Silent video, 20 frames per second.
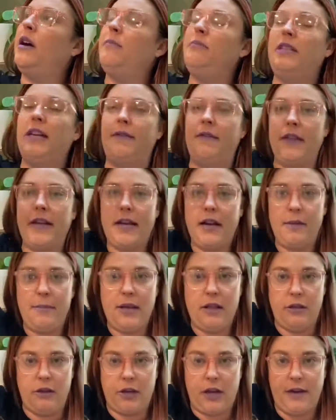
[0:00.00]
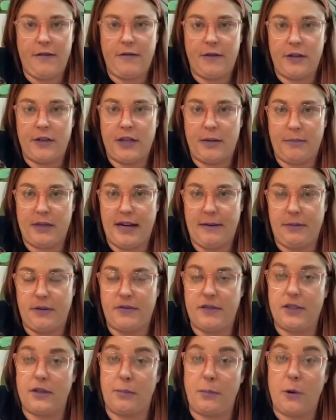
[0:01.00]
definitely gonna be looking for some type of
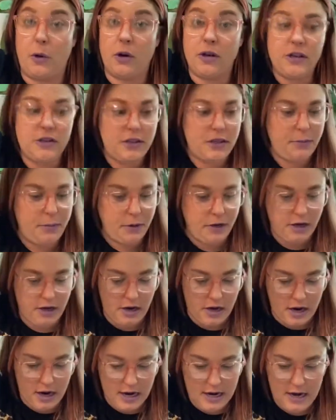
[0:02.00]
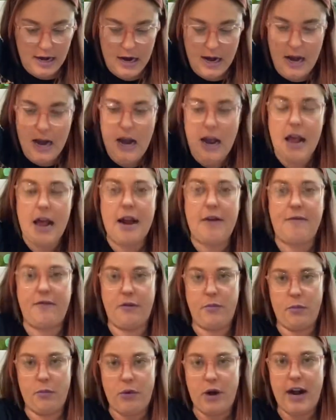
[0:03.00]
support to put it on. And
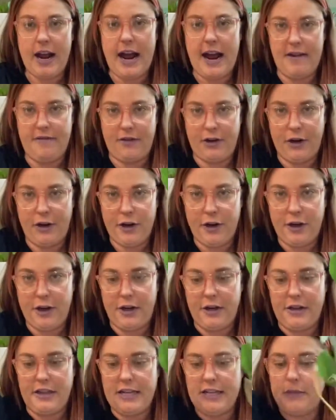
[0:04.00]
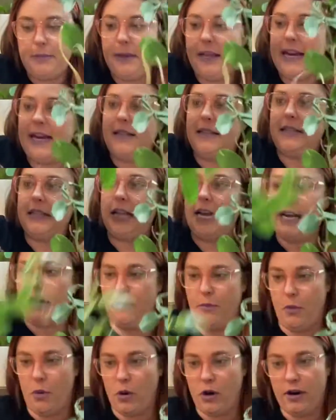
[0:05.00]
from what I've heard, these plants like
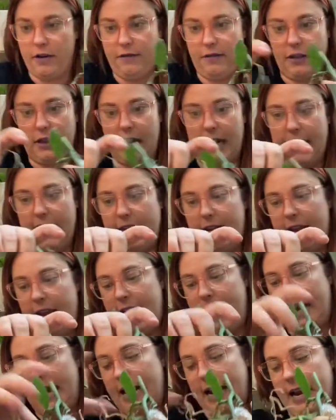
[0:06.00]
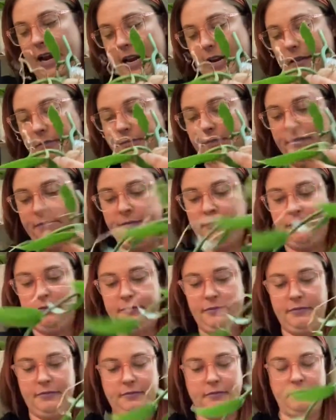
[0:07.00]
more of like a
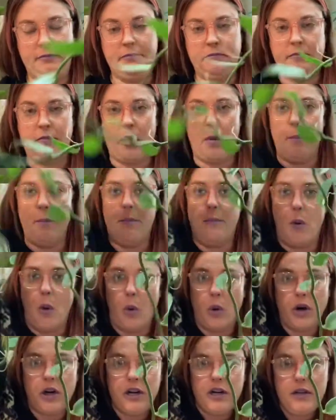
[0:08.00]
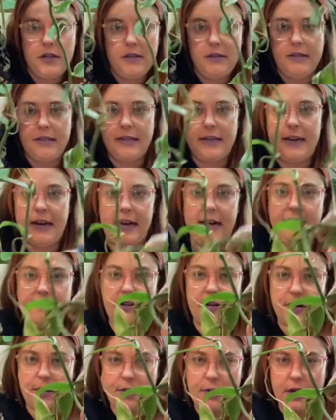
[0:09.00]
board to kind of
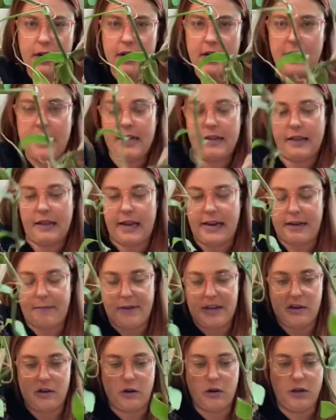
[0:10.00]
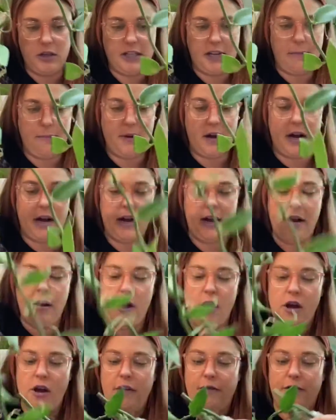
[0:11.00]
grow on and like be curled up on
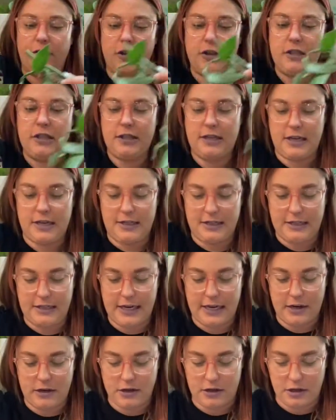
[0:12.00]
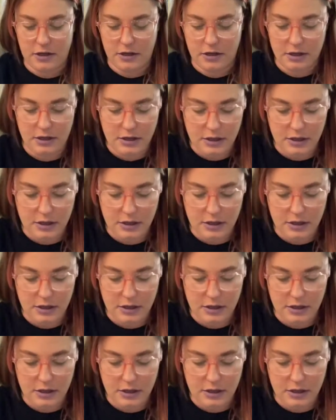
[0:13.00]
versus a single